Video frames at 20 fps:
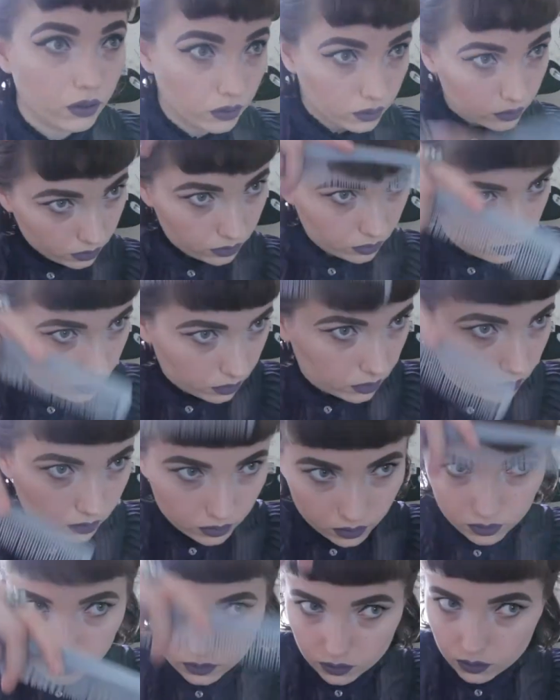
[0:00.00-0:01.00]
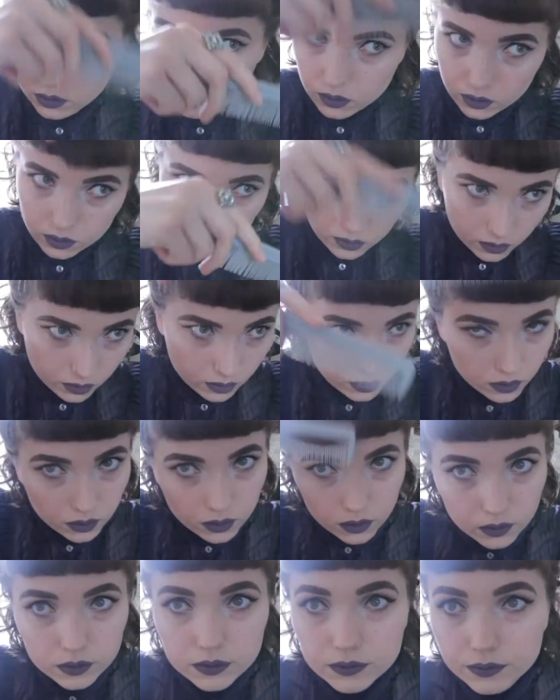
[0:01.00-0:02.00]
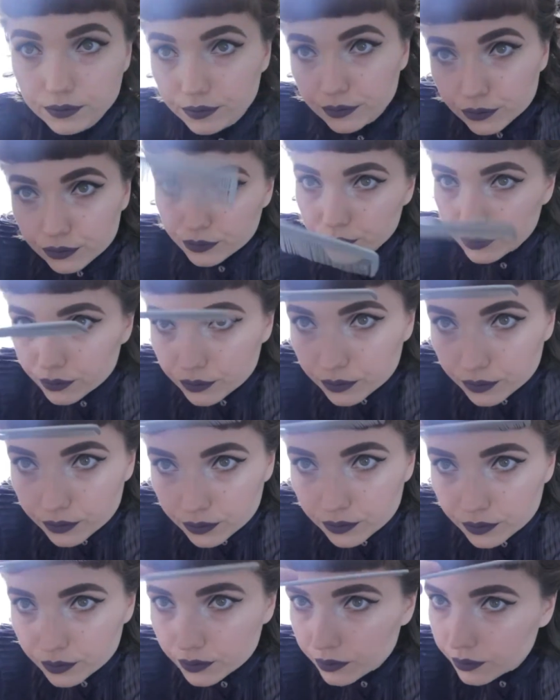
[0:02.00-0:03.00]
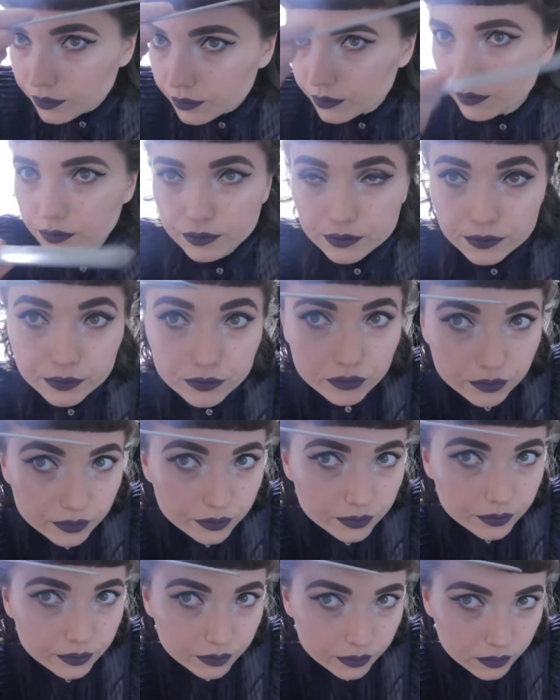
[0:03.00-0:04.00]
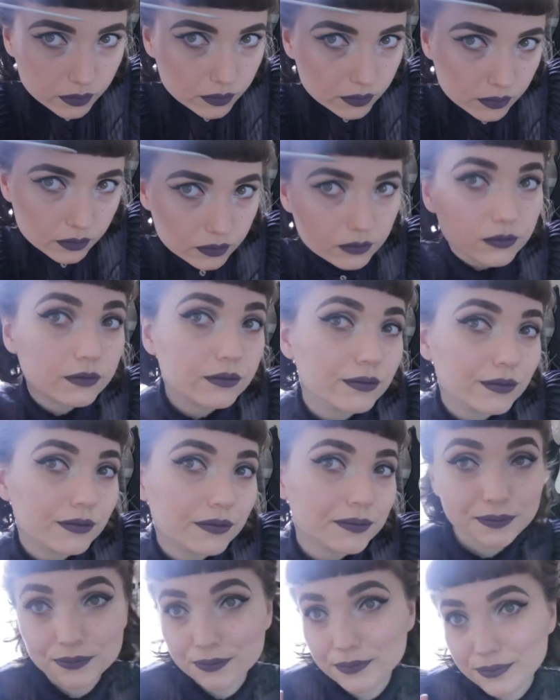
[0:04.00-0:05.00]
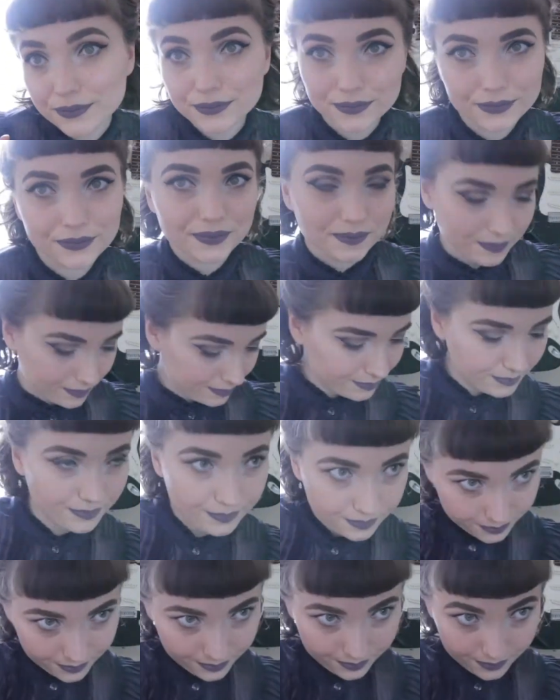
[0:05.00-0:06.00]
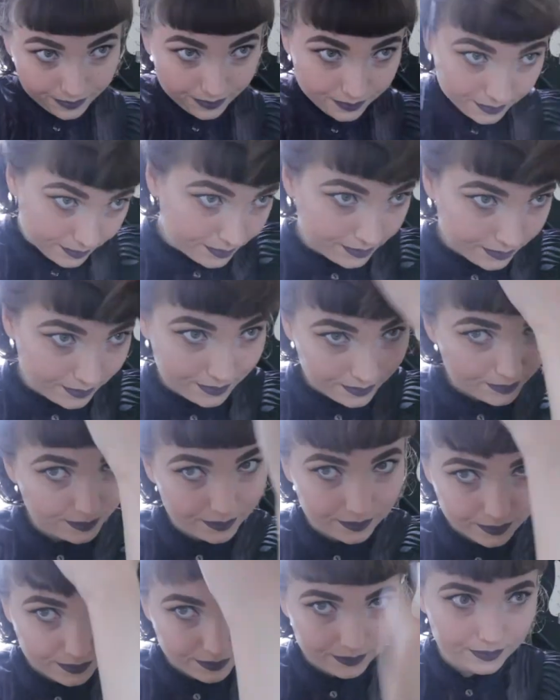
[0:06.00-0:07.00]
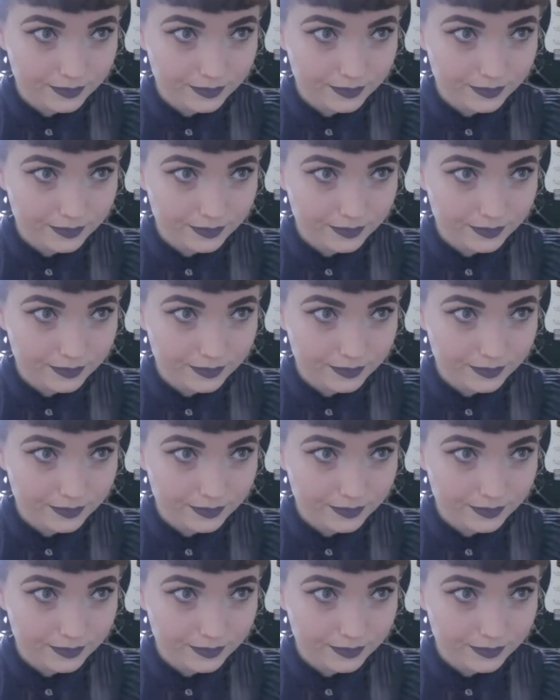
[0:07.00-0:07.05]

bangs are, or if you want more of a curl, you should use a smaller curling iron, or if you want less of a curl, a bigger one.